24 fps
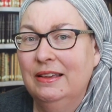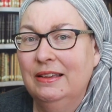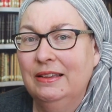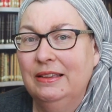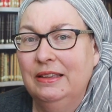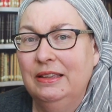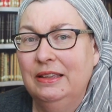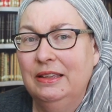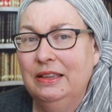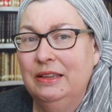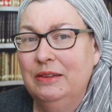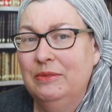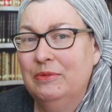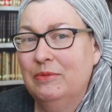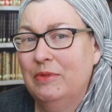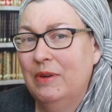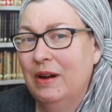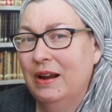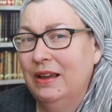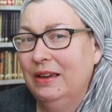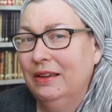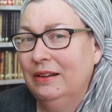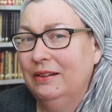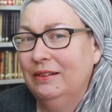He
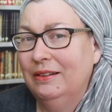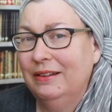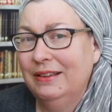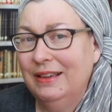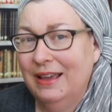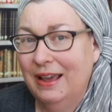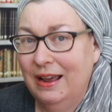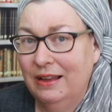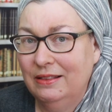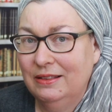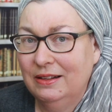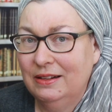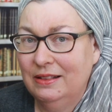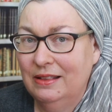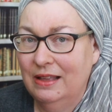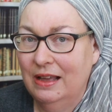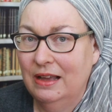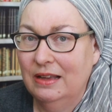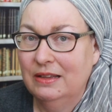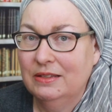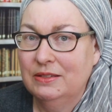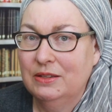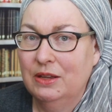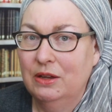regularly had the
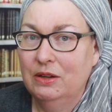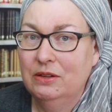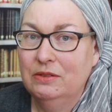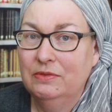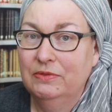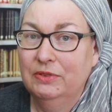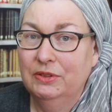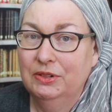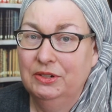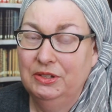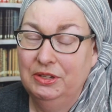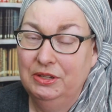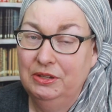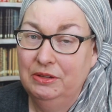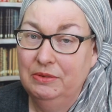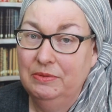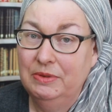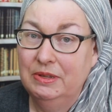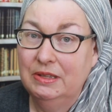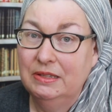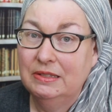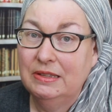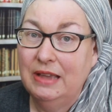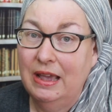class over to
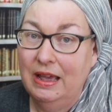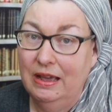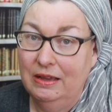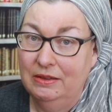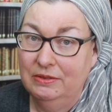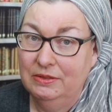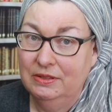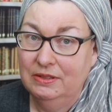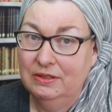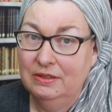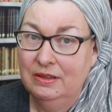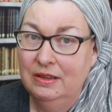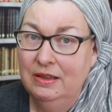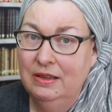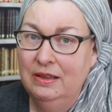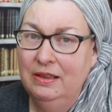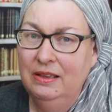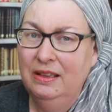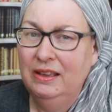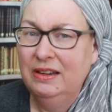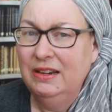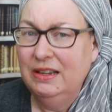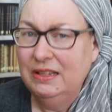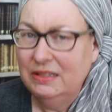his house,
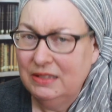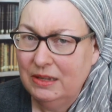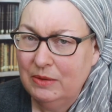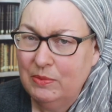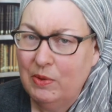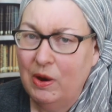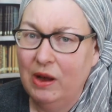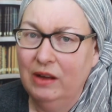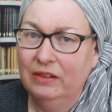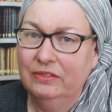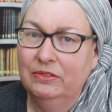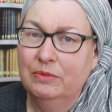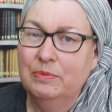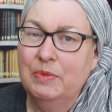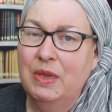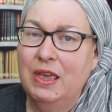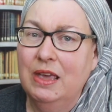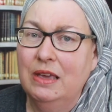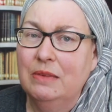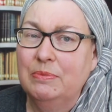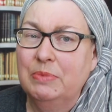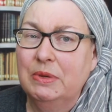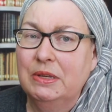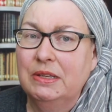an easy walk from
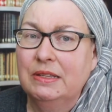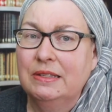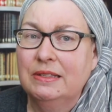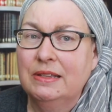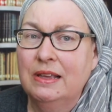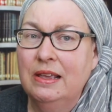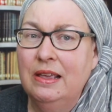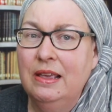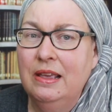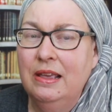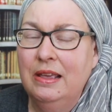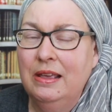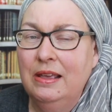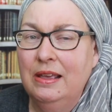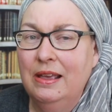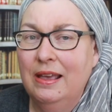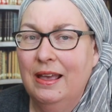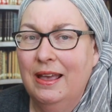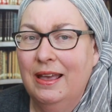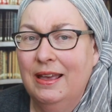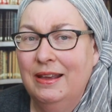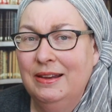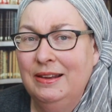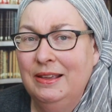campus,
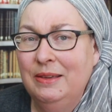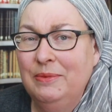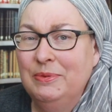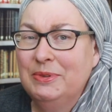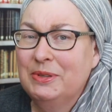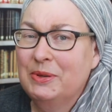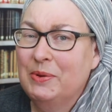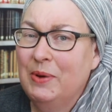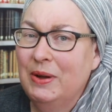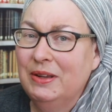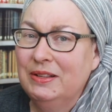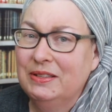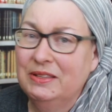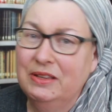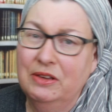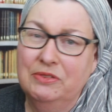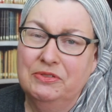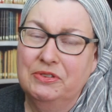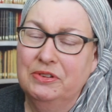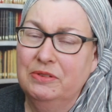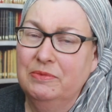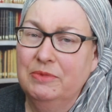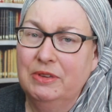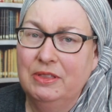and he was quite
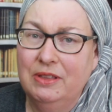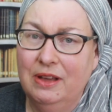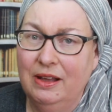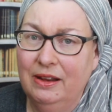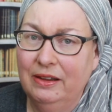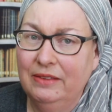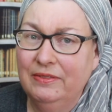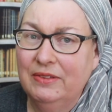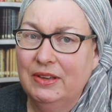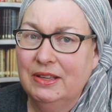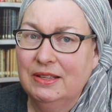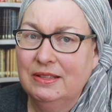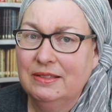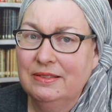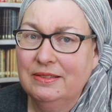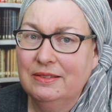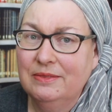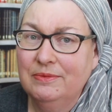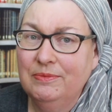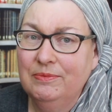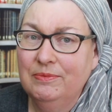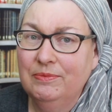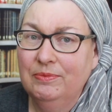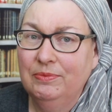social with all of
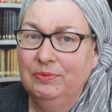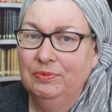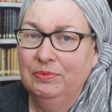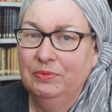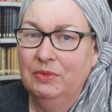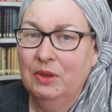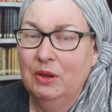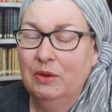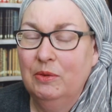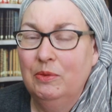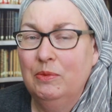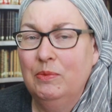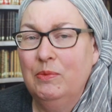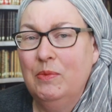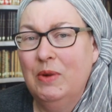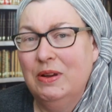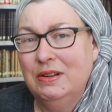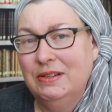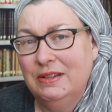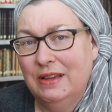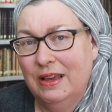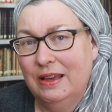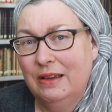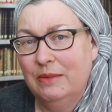us.
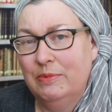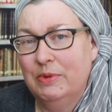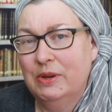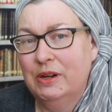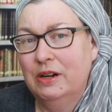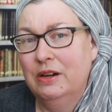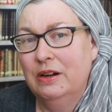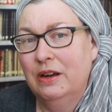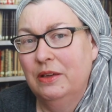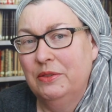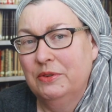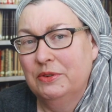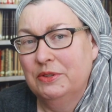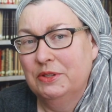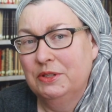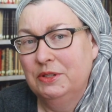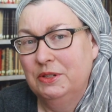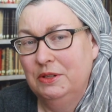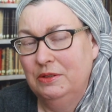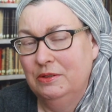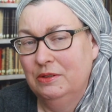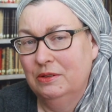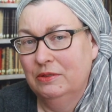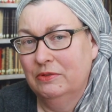One day, when another
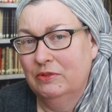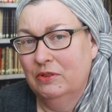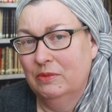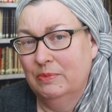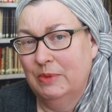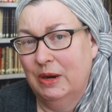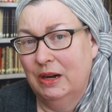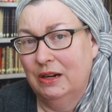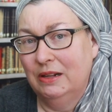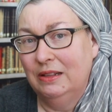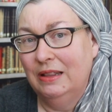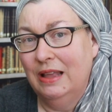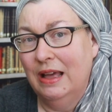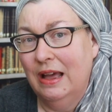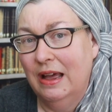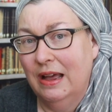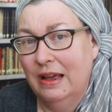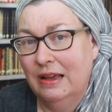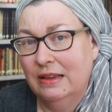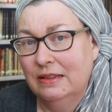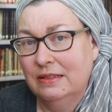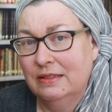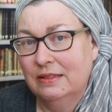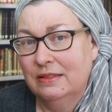student from our
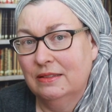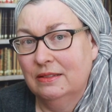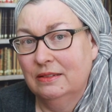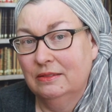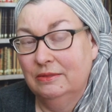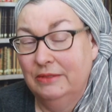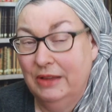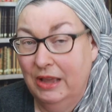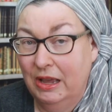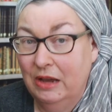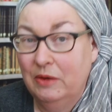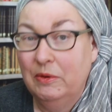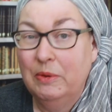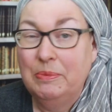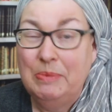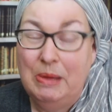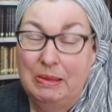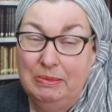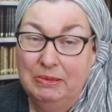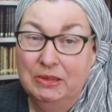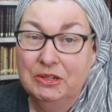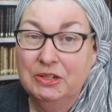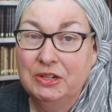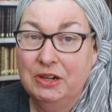class, now a
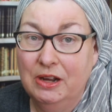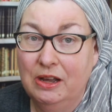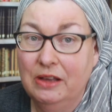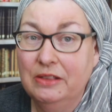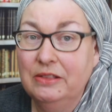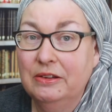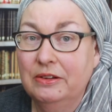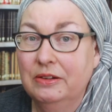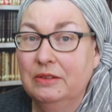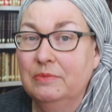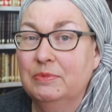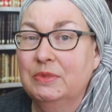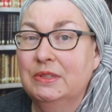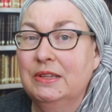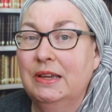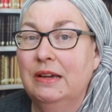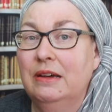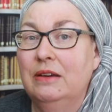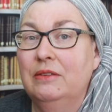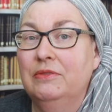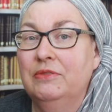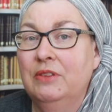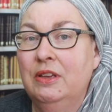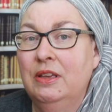published author
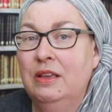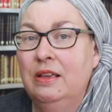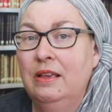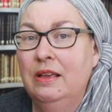himself,